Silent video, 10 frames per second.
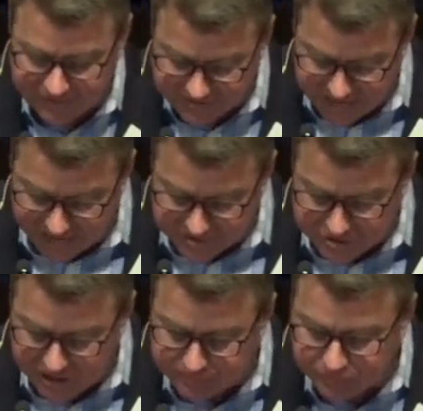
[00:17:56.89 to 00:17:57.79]
That's Acts
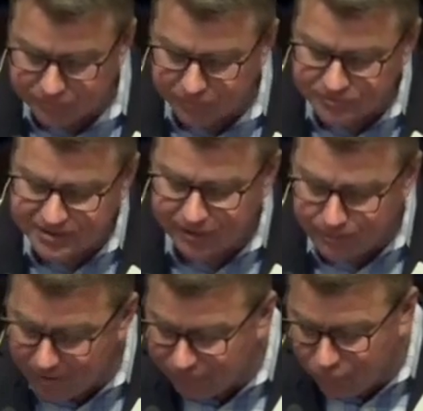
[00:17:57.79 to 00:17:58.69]
chapter 13, about